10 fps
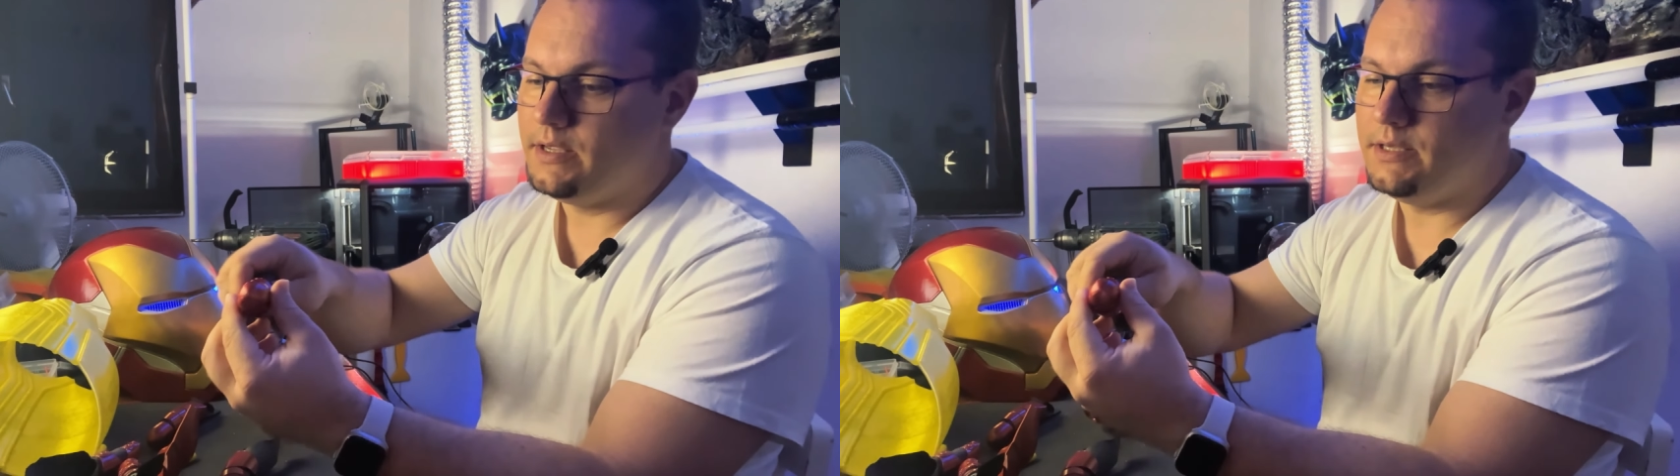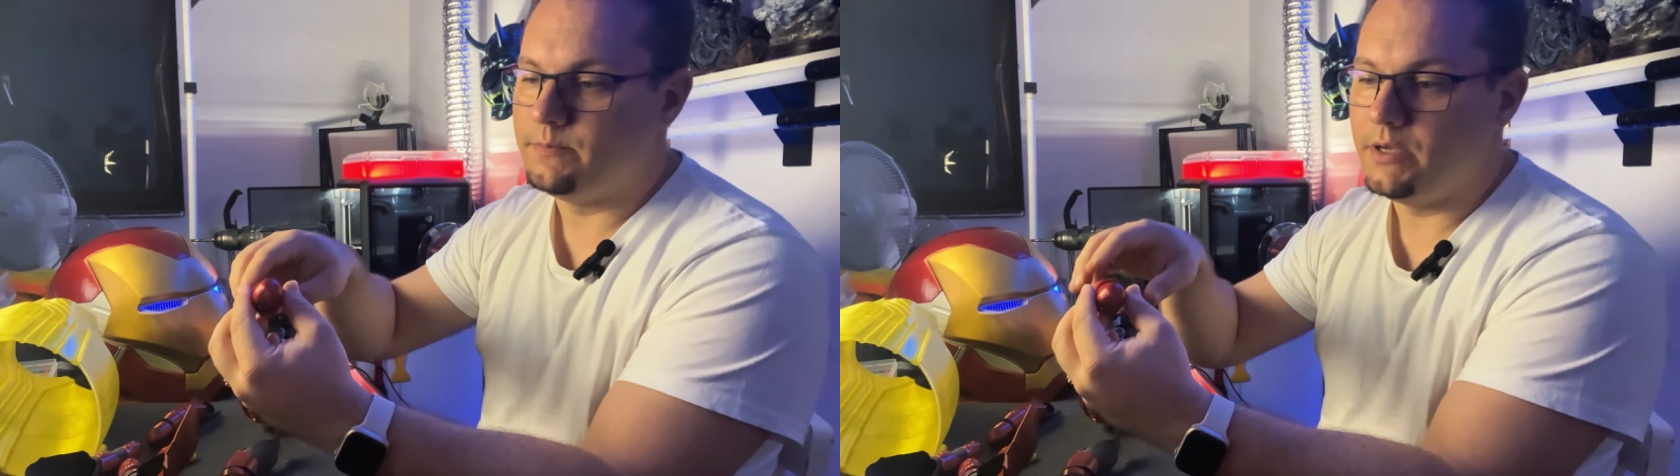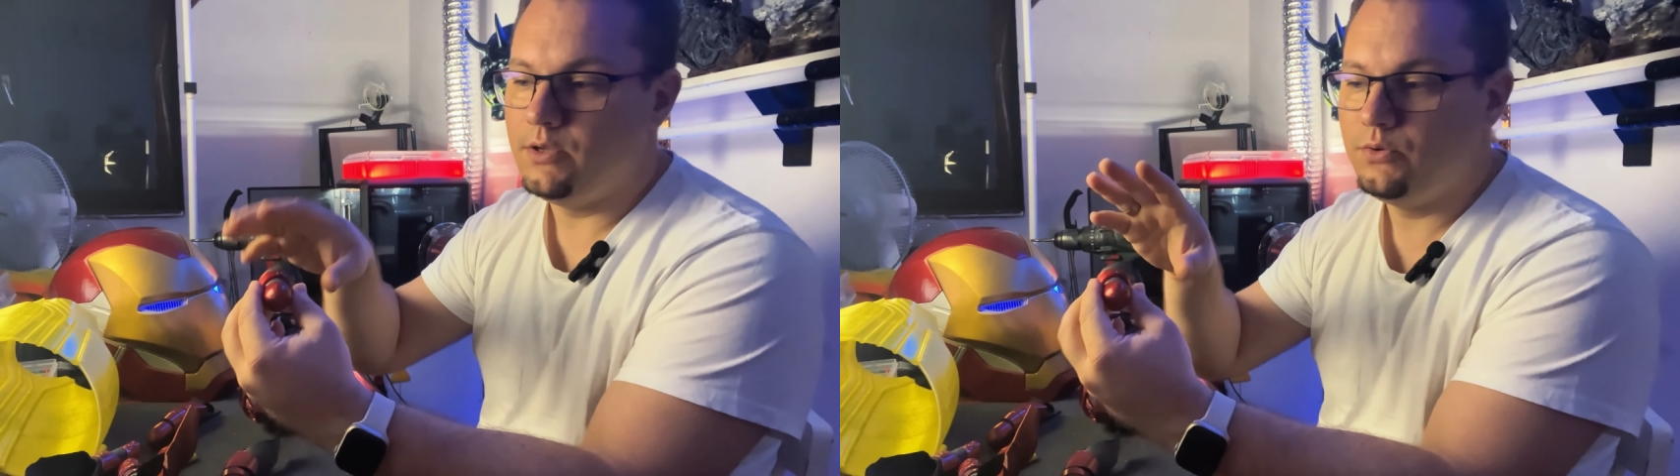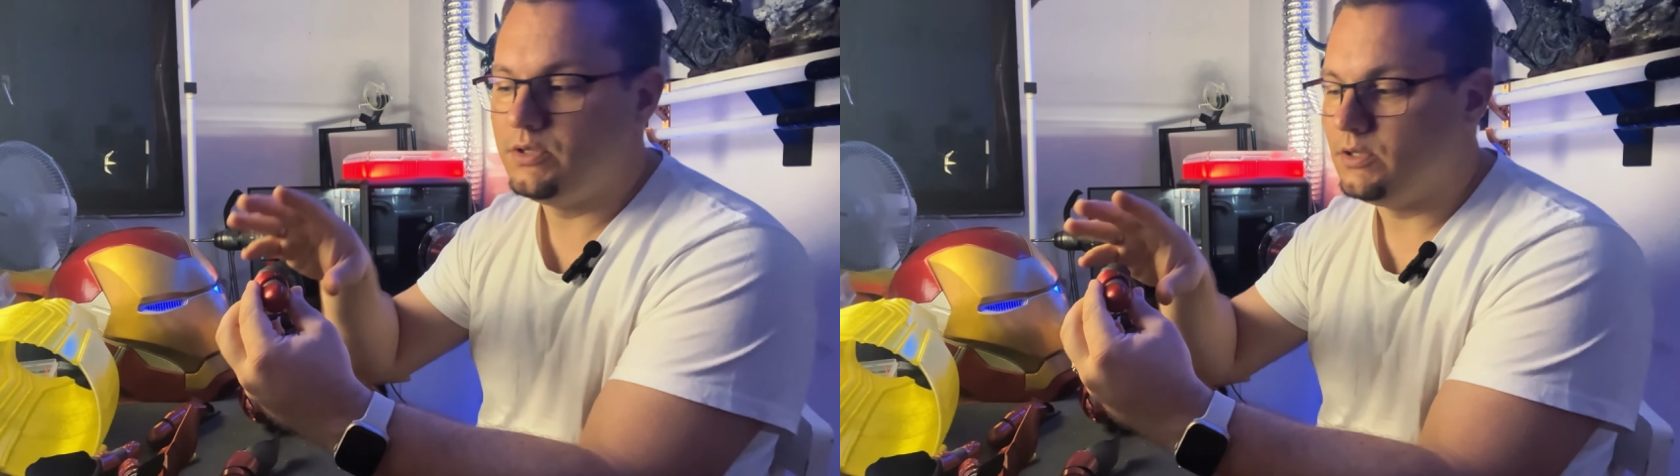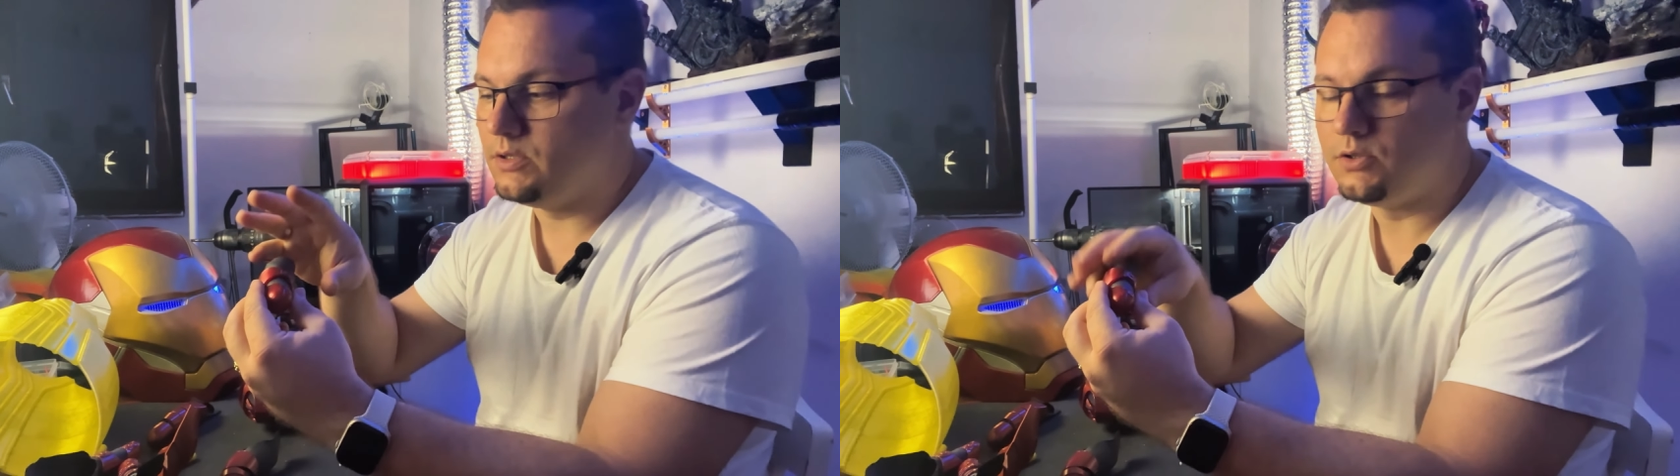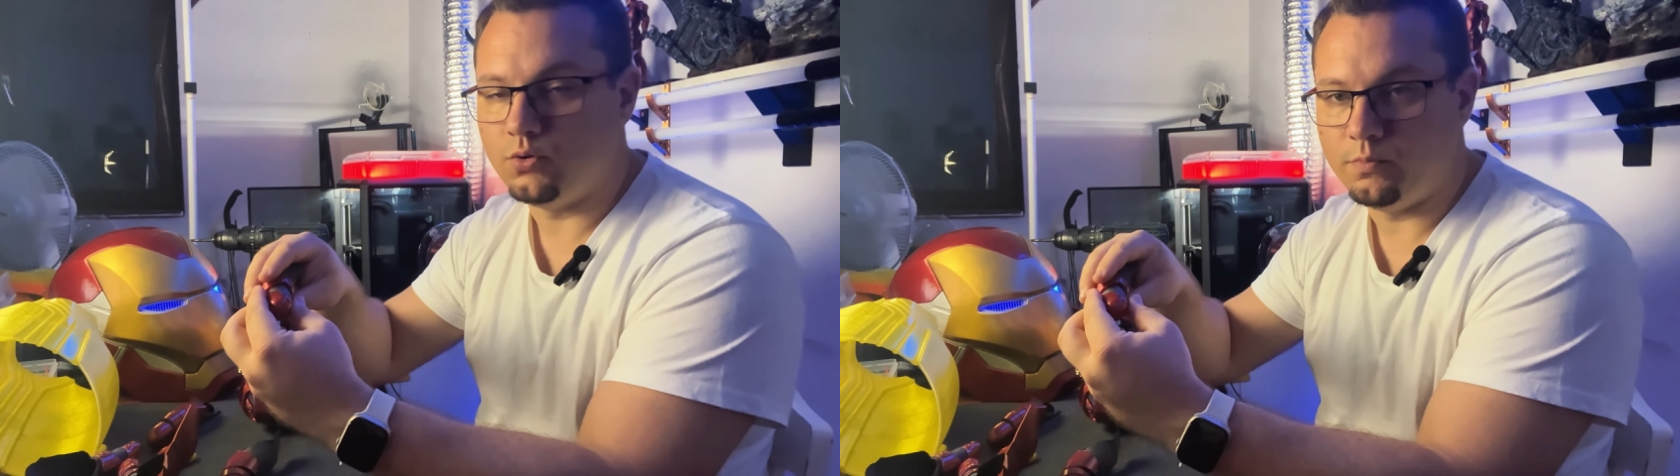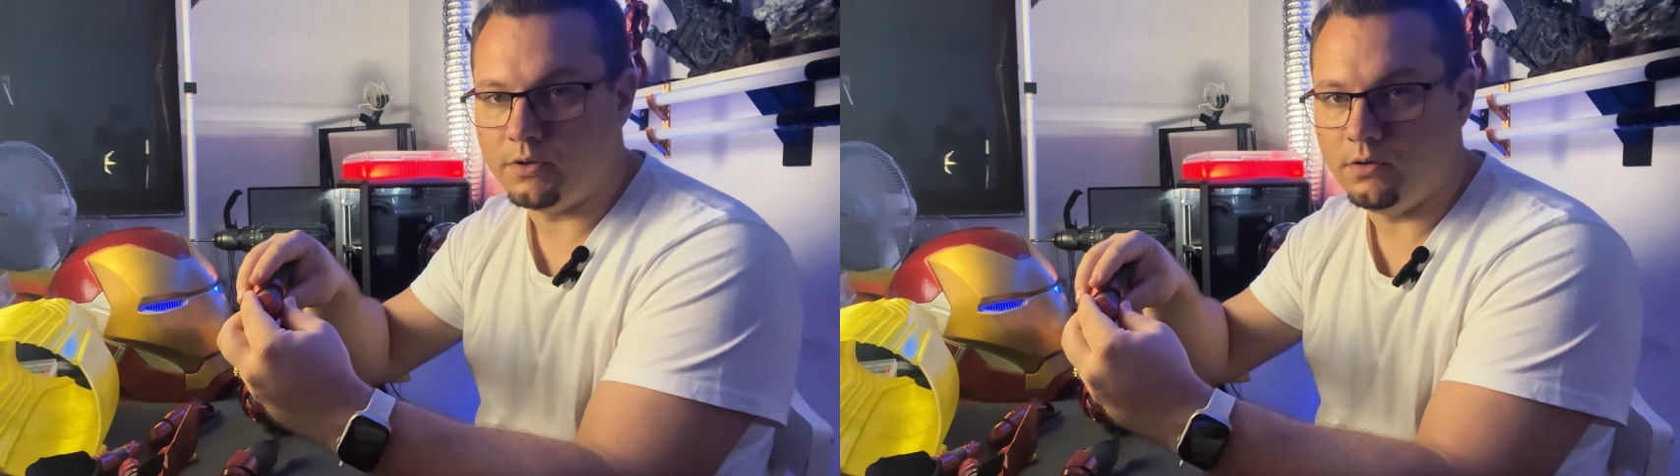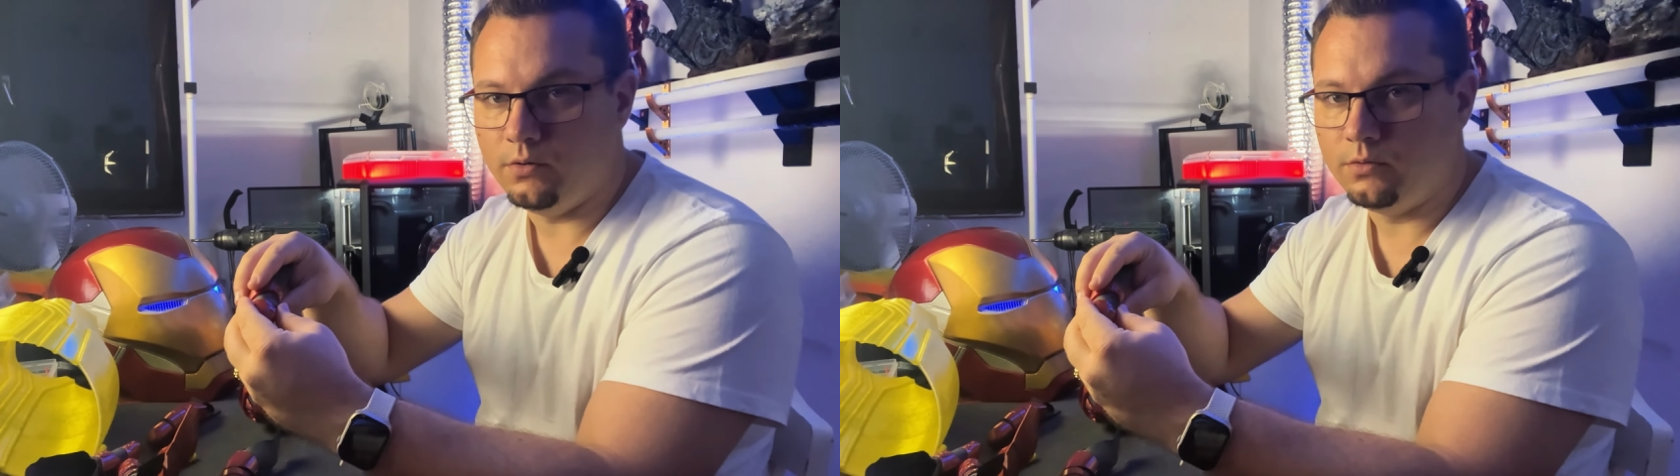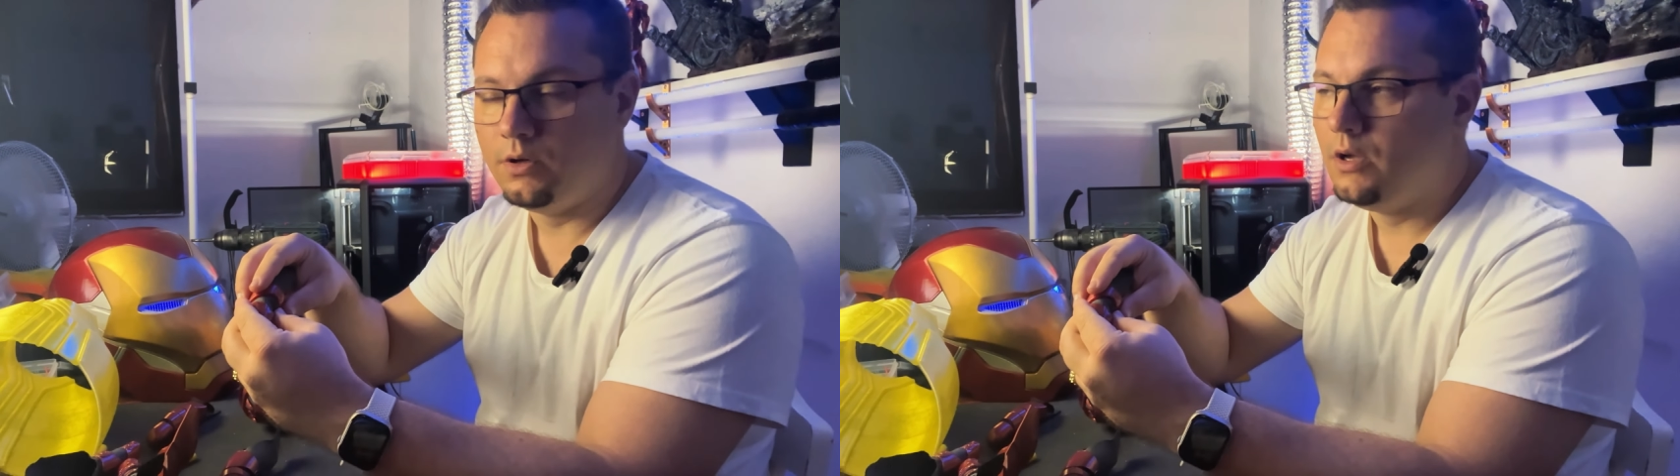is by using super glue.